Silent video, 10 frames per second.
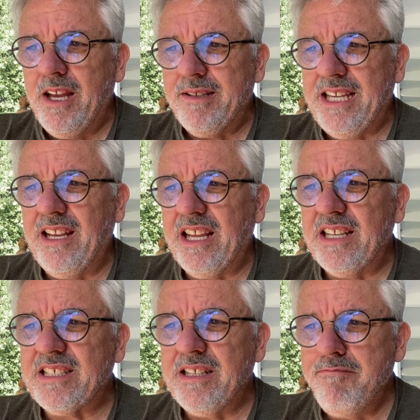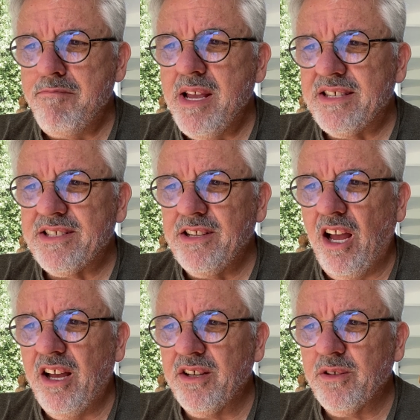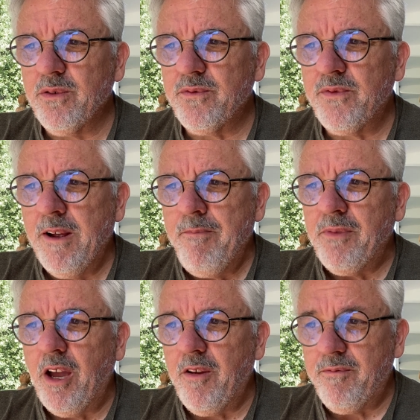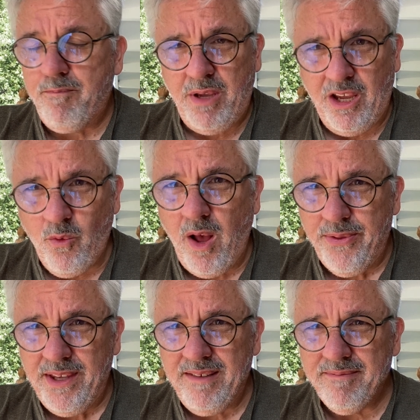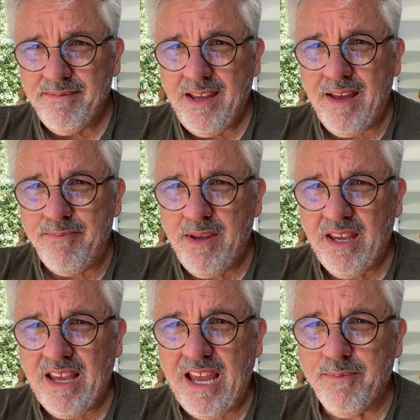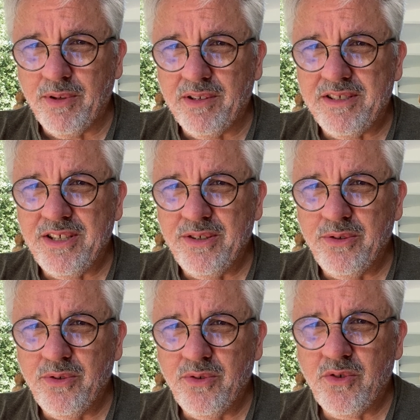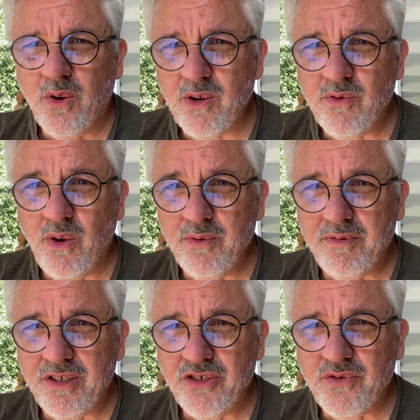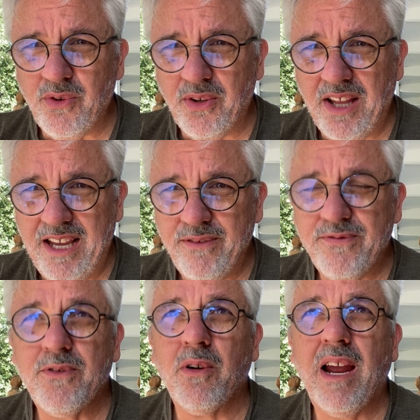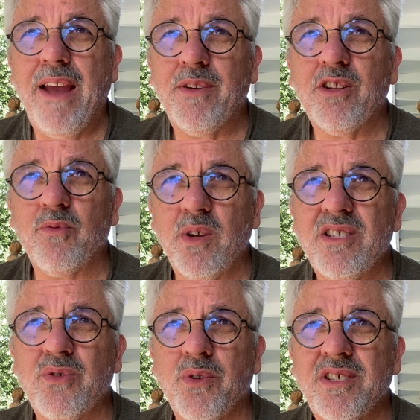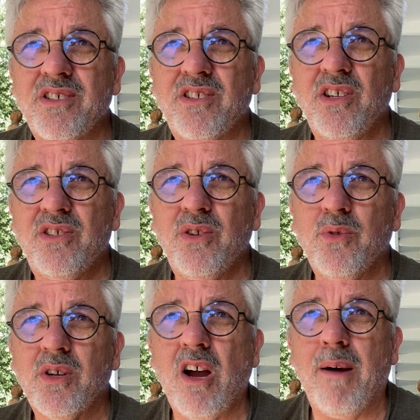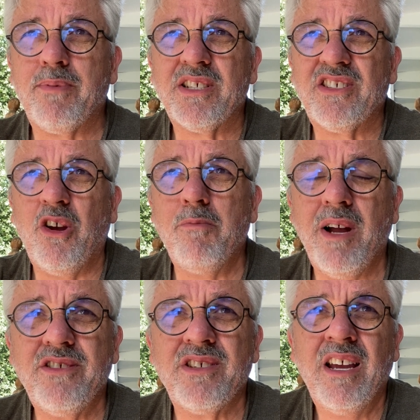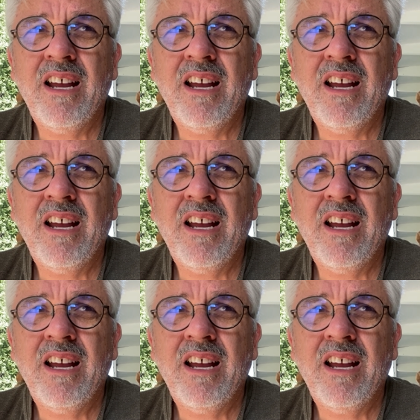telling us in the midst of being wealthy and being able to, quote unquote, control life, or having the resources to accomplish so much,